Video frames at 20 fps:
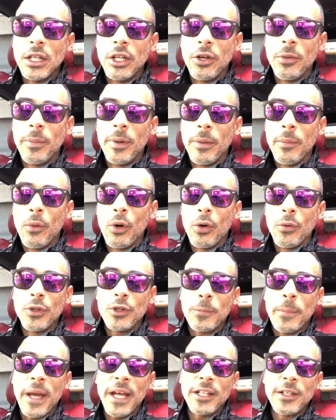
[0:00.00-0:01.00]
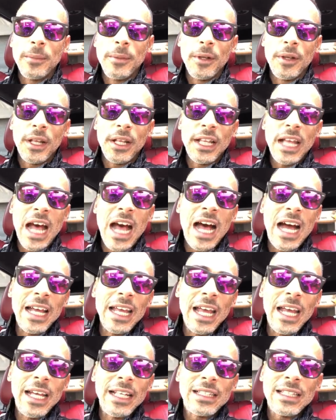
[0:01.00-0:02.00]
little bit more respectable than the
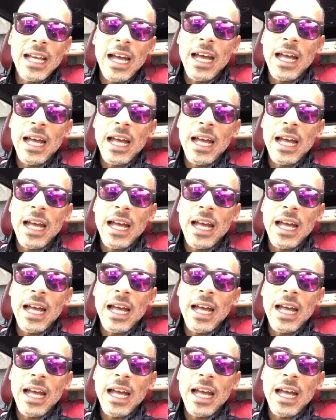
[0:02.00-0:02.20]
i8s.